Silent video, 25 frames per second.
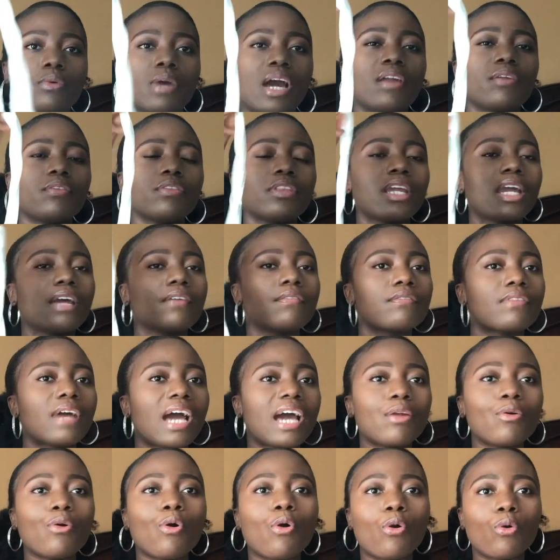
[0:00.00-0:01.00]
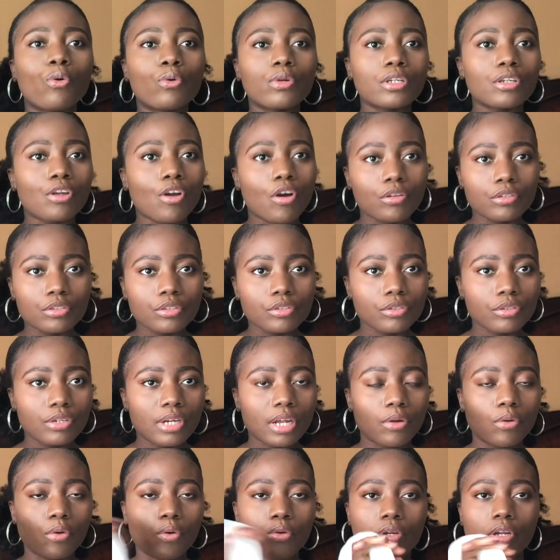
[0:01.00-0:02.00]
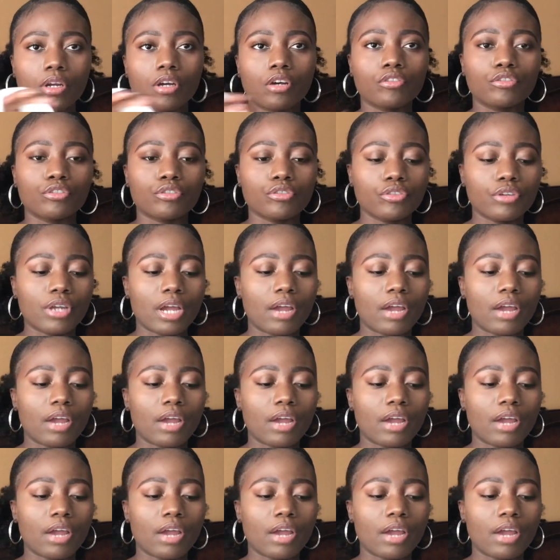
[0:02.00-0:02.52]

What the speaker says: I don't own a halter. I don't own a halter.